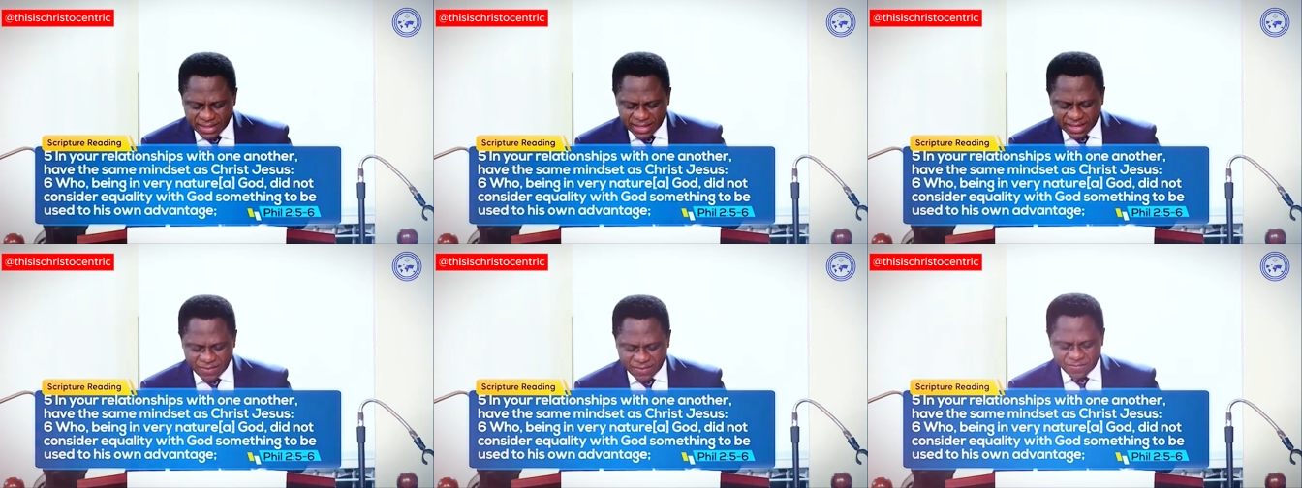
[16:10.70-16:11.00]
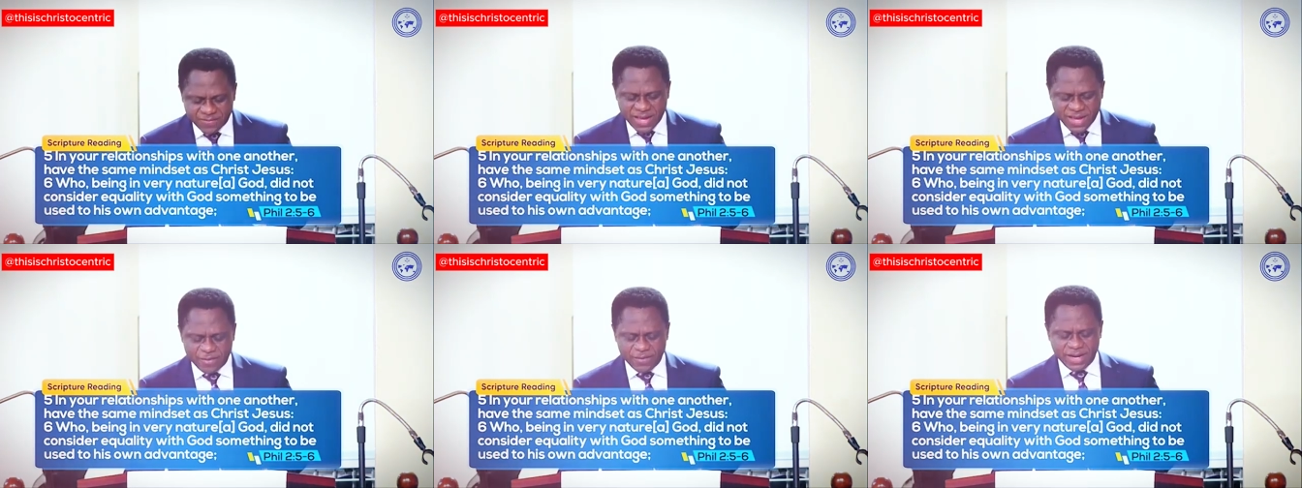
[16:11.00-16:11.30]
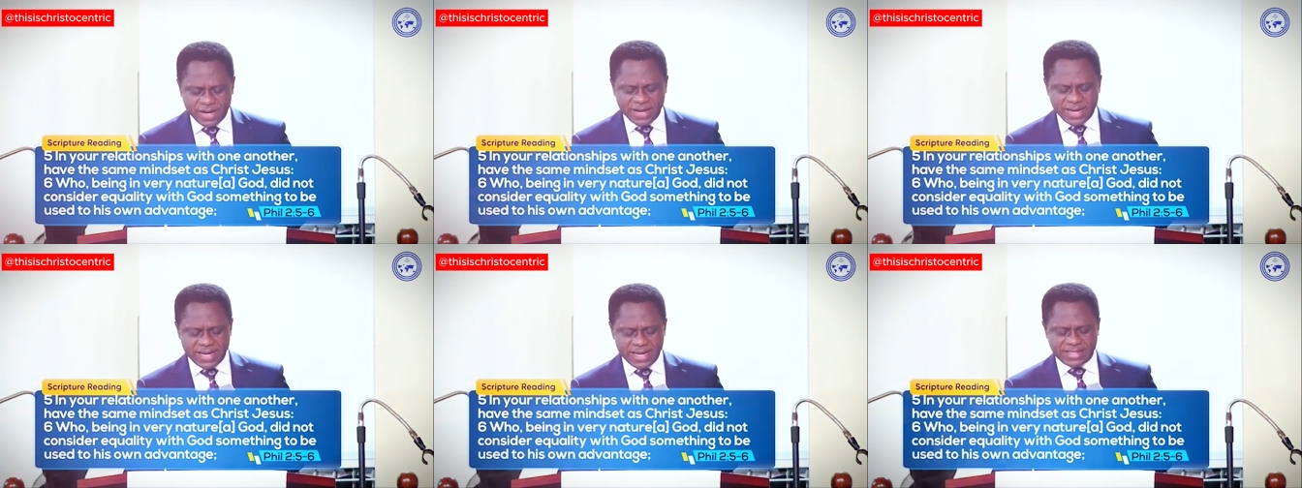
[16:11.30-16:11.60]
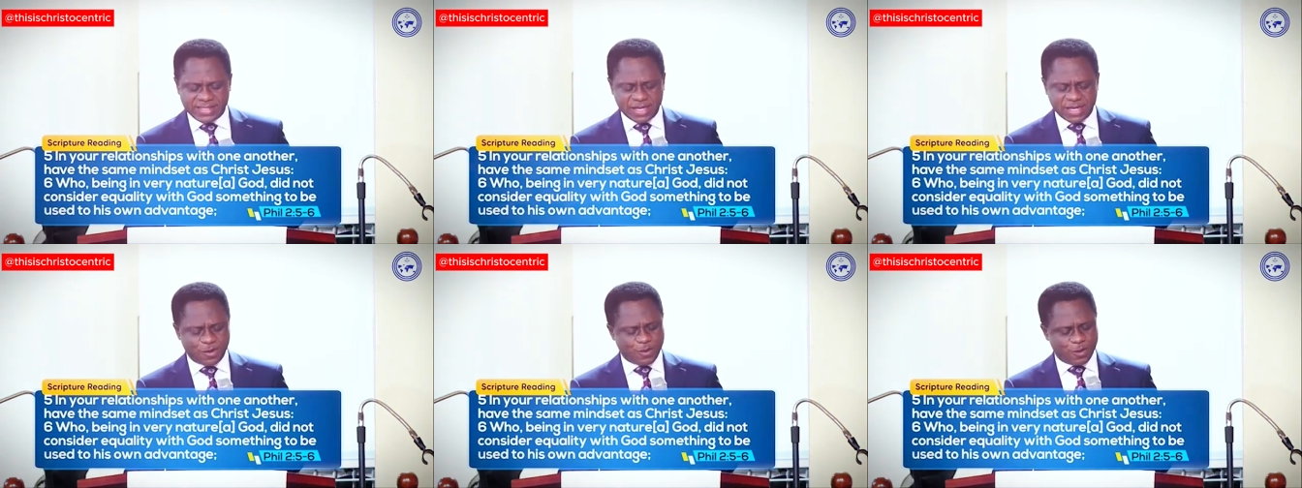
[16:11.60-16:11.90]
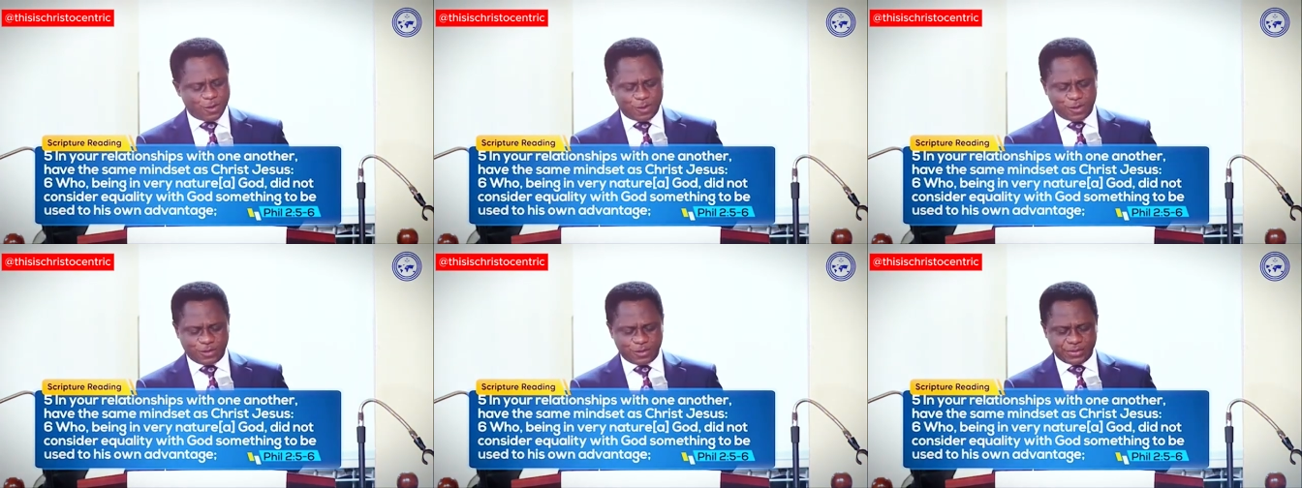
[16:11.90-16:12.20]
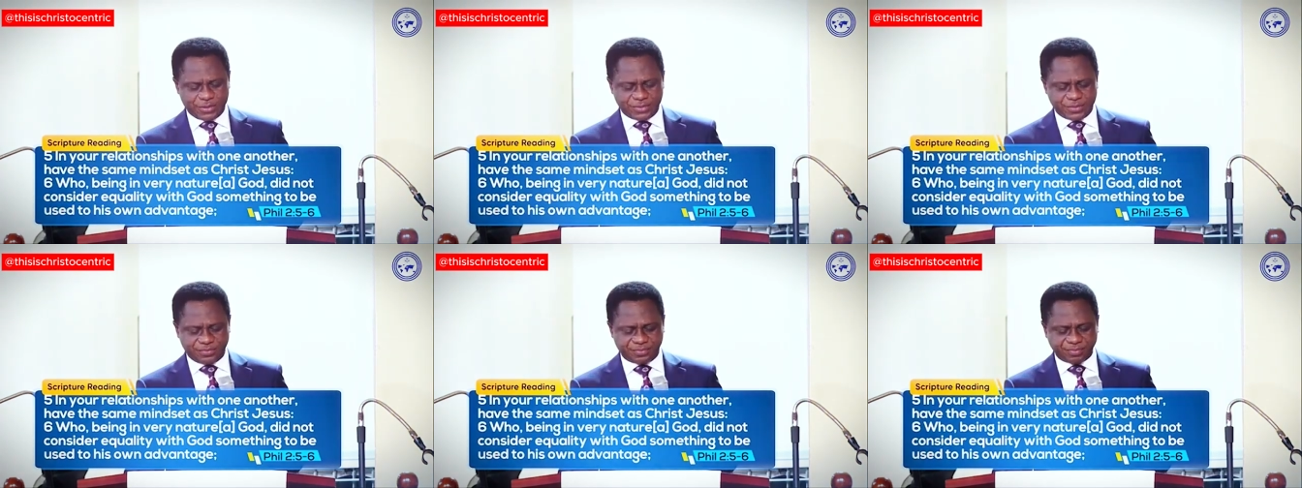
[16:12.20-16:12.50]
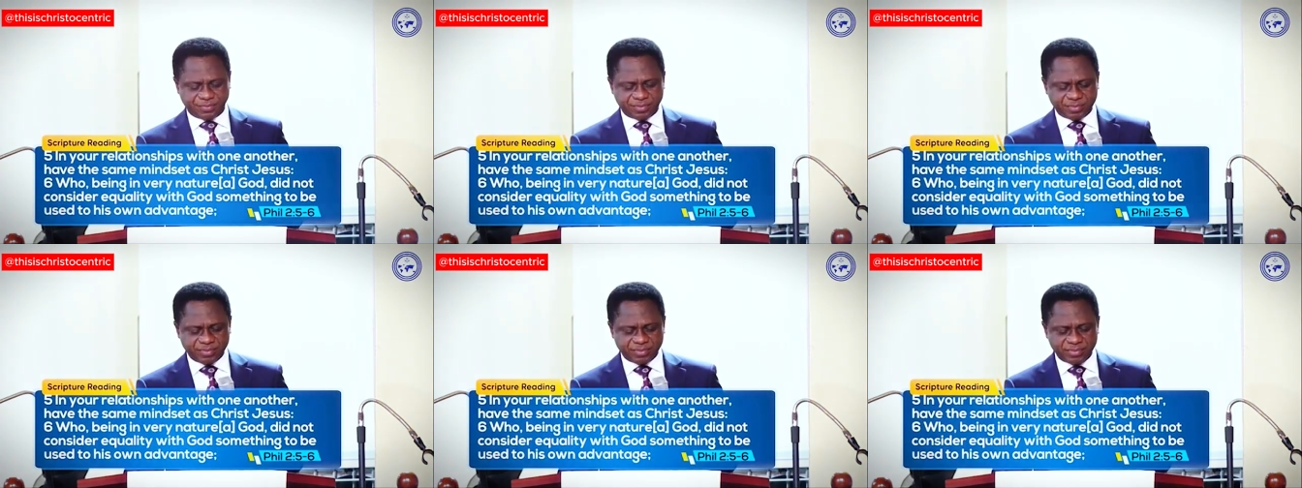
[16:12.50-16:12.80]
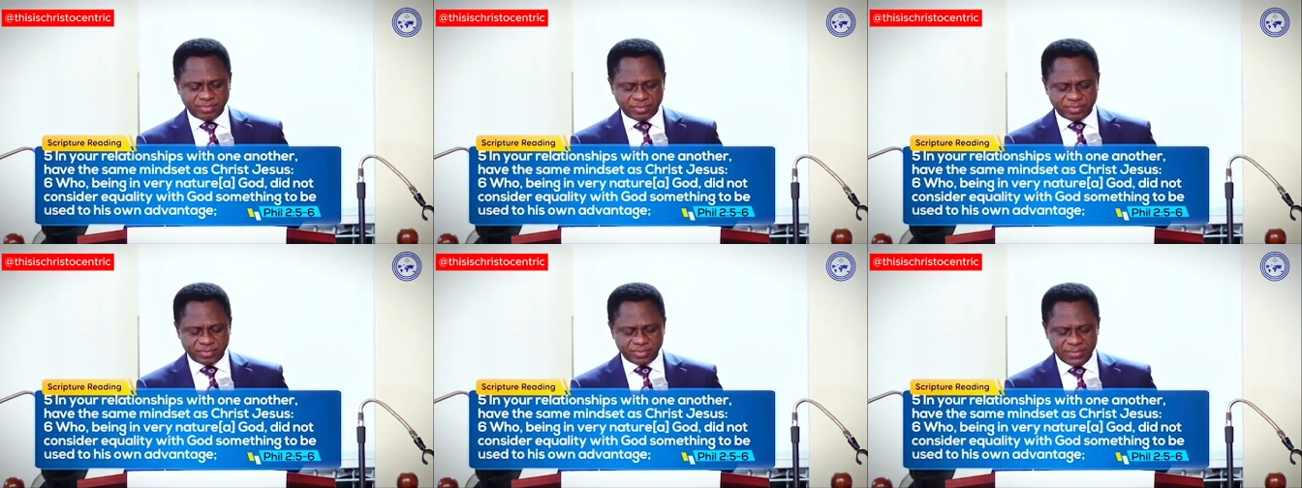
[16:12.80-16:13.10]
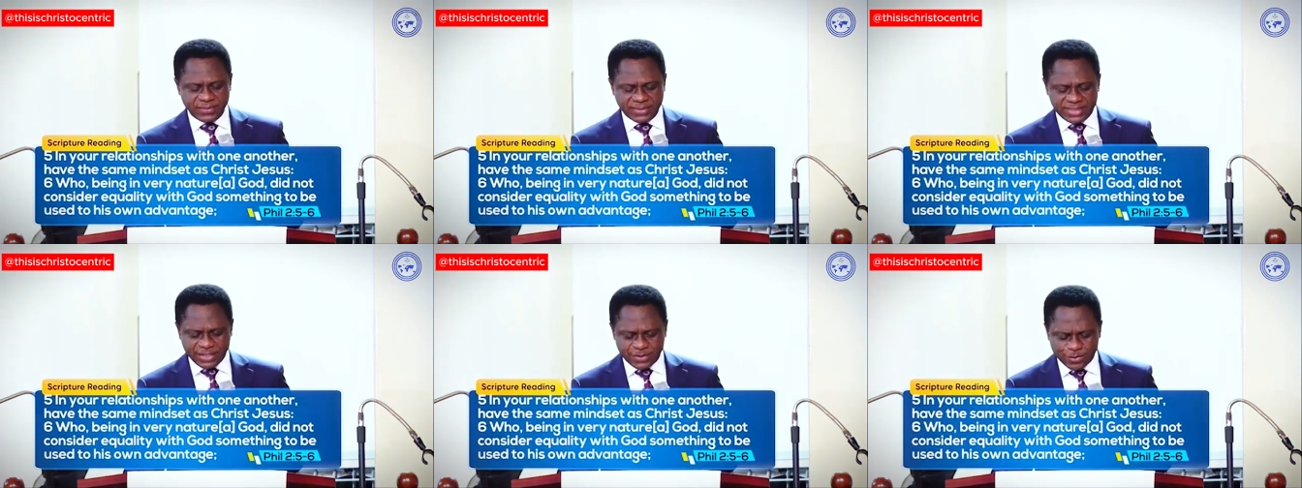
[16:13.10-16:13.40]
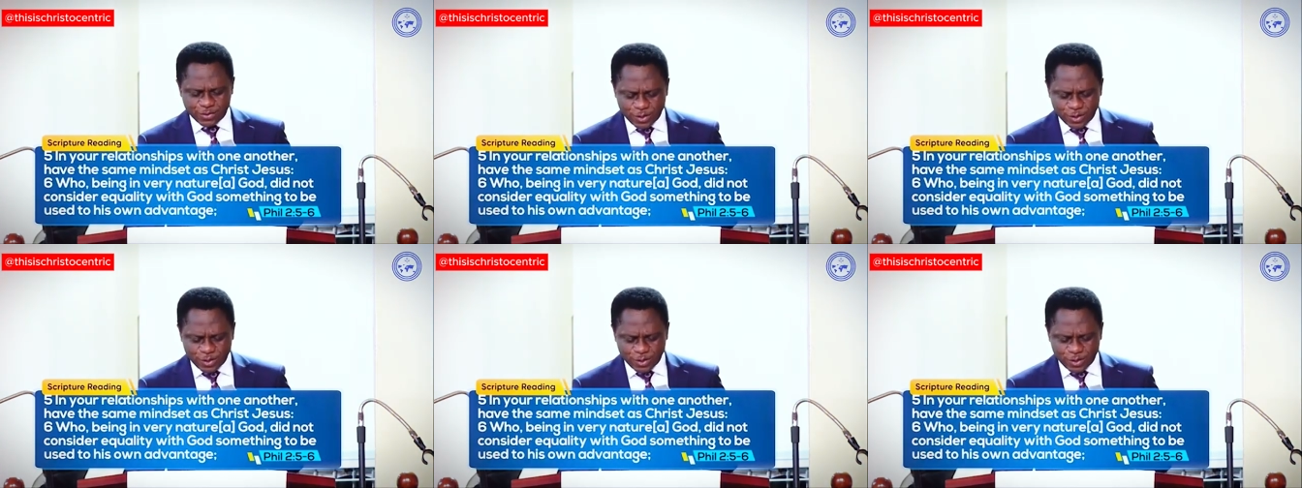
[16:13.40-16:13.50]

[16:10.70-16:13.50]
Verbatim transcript: in very nature God, did